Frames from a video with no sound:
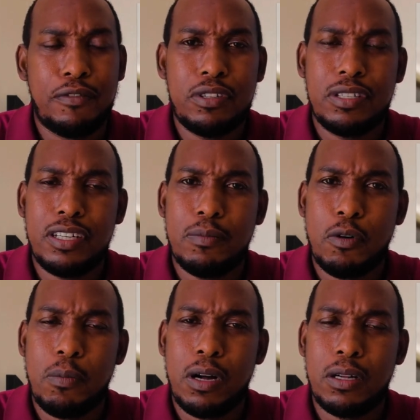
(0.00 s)
I've not
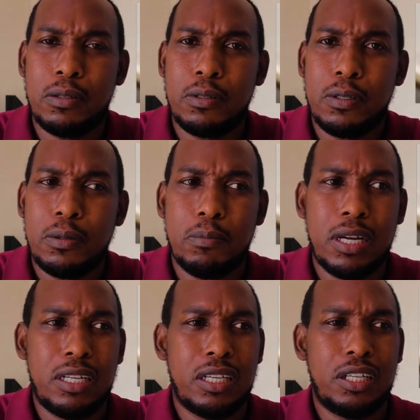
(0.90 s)
seen a mobile
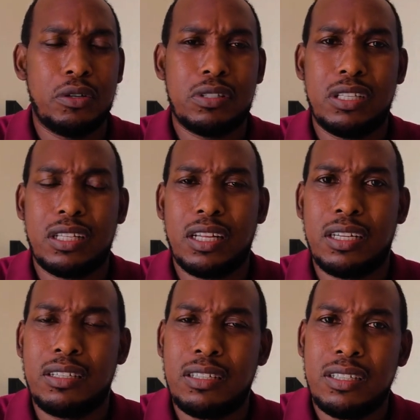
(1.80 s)
money
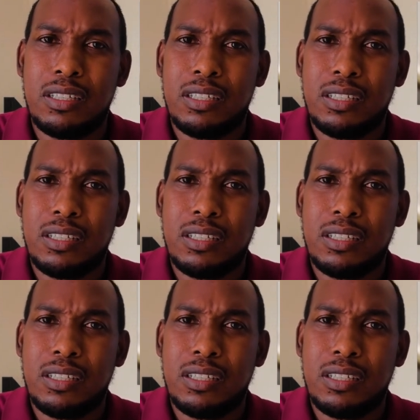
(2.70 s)
kiosk that